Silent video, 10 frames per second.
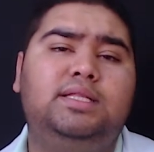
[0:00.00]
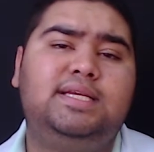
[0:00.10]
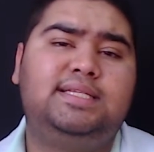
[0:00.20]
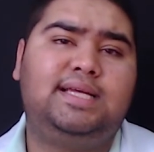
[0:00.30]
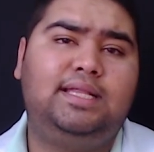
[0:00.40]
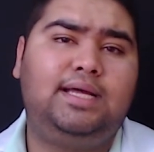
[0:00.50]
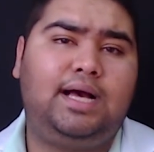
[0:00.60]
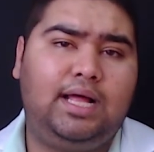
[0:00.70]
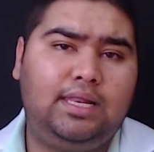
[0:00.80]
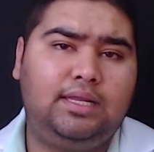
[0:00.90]
these are the
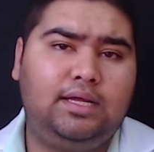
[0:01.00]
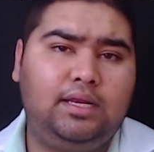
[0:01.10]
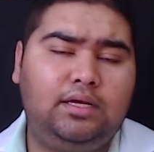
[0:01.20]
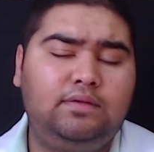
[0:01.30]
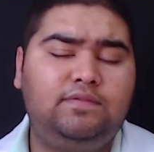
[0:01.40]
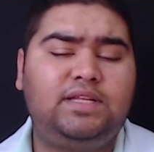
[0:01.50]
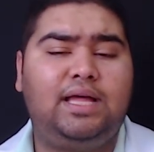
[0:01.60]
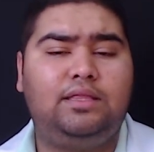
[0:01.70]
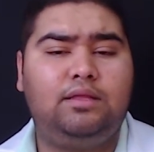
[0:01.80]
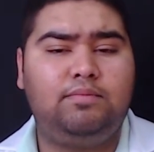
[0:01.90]
ulnar nerves
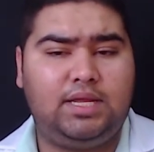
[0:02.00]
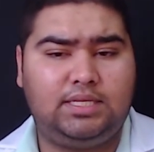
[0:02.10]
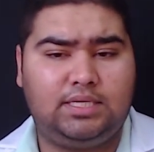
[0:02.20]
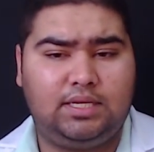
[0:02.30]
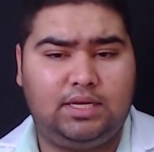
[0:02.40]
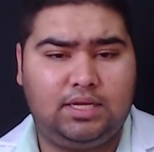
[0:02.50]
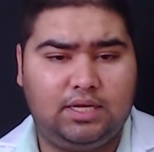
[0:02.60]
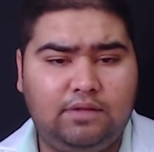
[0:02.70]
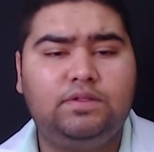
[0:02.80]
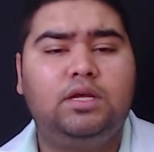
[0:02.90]
and the median
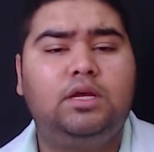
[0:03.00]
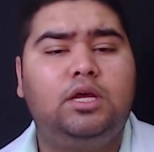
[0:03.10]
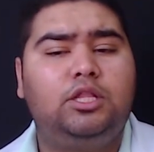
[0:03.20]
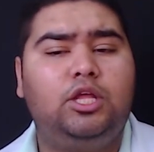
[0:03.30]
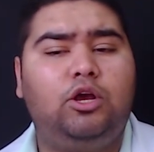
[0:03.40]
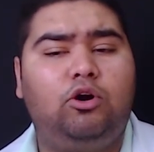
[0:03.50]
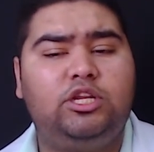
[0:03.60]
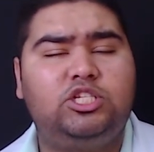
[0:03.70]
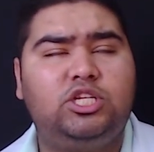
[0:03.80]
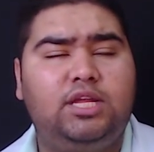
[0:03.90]
nerves they
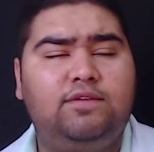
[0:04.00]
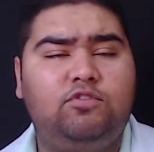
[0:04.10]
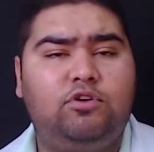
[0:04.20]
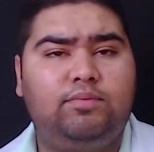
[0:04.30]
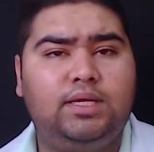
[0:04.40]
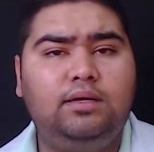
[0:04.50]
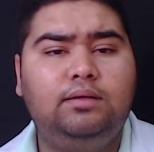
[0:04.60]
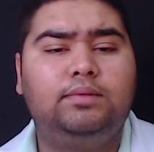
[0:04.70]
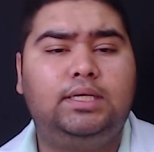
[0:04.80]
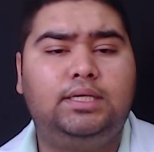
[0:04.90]
originate from the
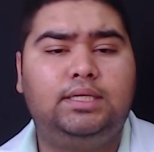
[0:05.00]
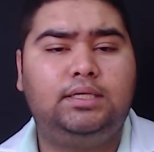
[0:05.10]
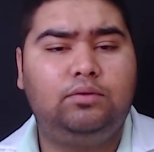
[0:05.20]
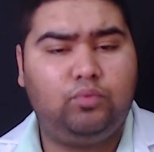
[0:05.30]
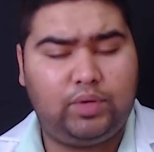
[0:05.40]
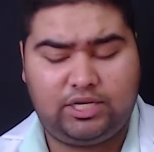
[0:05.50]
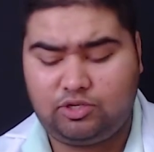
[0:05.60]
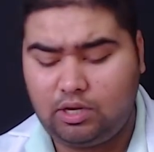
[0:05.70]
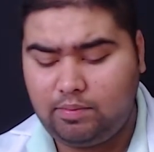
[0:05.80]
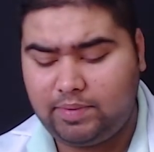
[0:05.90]
uh,
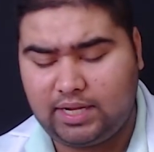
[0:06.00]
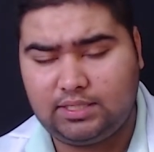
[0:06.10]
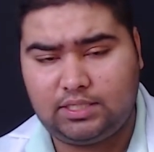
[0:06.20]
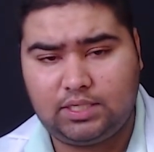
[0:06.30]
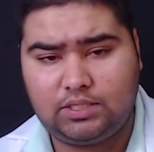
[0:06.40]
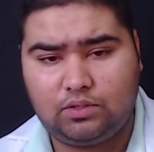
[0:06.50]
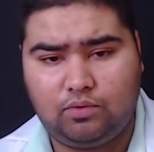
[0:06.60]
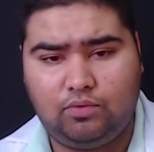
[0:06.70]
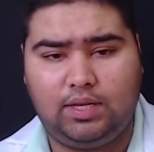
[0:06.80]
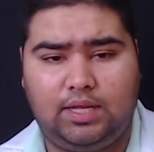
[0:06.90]
ventral branches
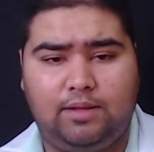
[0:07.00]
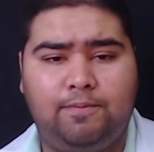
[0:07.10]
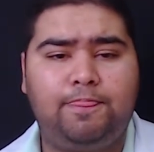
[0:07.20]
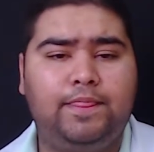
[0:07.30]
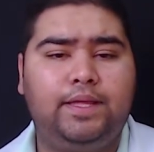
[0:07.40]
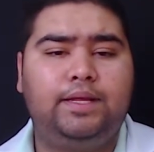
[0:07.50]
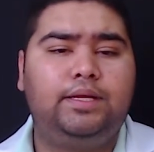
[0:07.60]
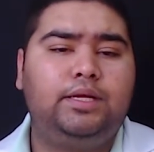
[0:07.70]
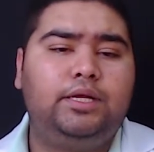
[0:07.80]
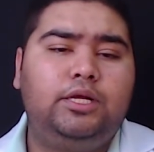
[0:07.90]
only
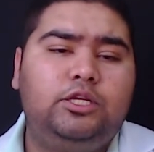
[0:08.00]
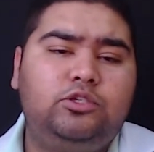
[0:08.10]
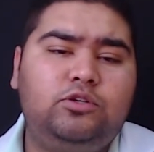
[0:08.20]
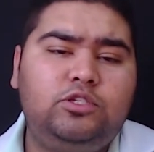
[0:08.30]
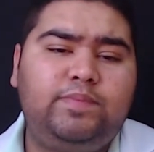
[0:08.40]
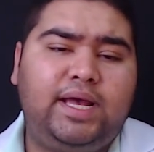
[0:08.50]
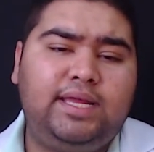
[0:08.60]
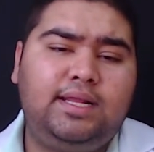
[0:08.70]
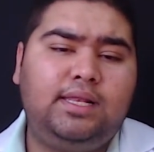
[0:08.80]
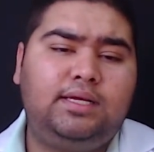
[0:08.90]
so
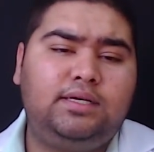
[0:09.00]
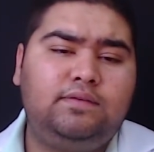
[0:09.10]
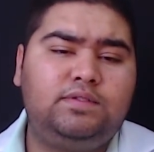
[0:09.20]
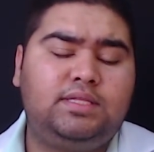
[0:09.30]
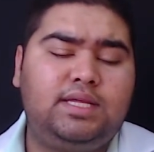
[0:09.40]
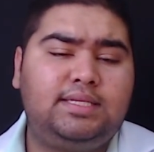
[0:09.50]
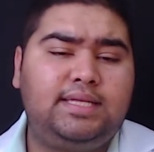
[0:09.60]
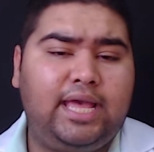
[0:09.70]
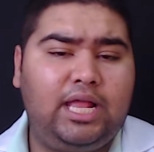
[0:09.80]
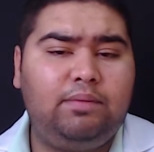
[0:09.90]
spinal nerves, these
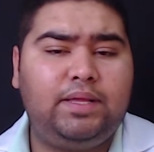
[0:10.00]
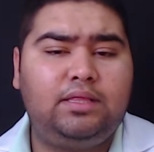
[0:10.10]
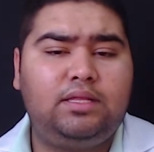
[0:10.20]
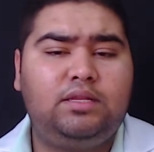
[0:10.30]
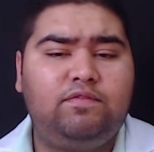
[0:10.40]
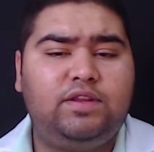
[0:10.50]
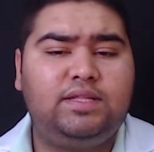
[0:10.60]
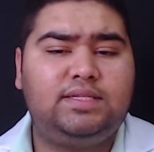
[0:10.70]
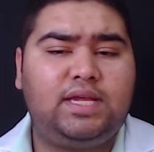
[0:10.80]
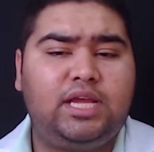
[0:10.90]
help in the
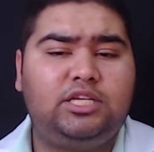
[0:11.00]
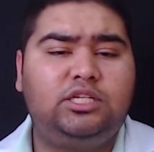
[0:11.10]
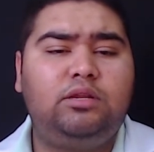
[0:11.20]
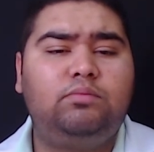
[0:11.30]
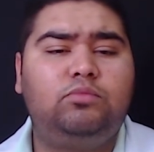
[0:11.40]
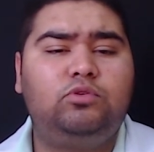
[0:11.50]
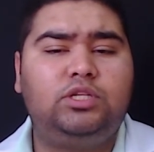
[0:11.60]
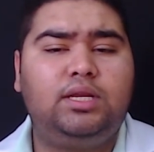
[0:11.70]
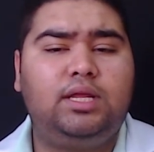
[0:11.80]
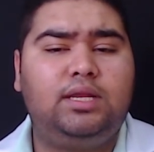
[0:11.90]
differentiation
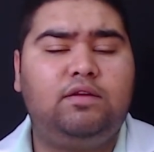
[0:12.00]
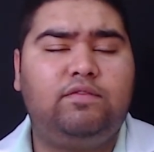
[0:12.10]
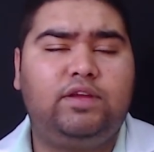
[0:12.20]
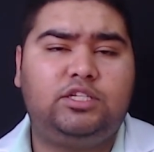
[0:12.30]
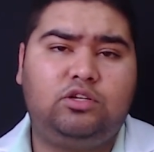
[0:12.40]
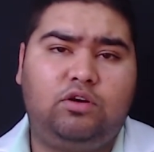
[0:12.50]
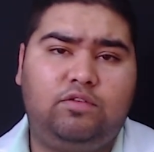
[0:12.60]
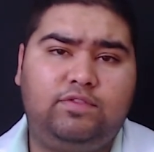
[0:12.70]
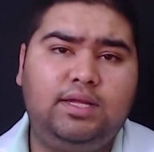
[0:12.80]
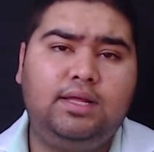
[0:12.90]
motor innervation
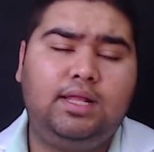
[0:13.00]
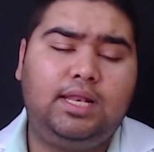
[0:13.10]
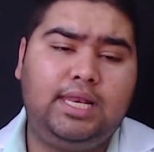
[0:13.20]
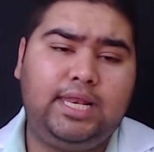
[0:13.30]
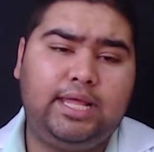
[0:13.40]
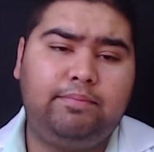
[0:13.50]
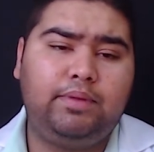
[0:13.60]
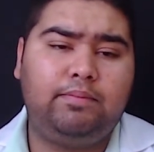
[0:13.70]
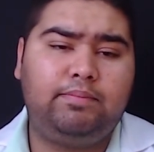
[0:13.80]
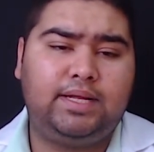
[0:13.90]
of the
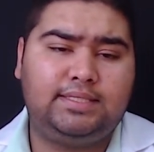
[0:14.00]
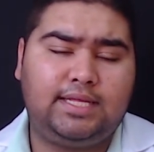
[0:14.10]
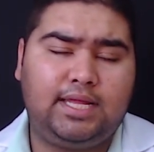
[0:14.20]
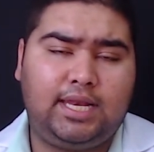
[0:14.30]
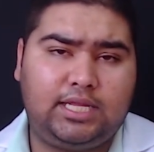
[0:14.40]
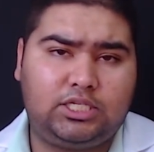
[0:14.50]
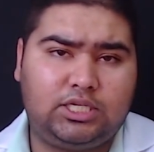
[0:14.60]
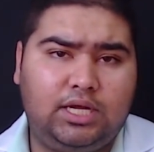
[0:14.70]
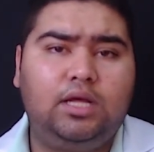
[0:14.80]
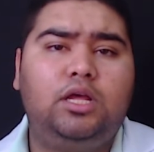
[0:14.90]
limb musculature.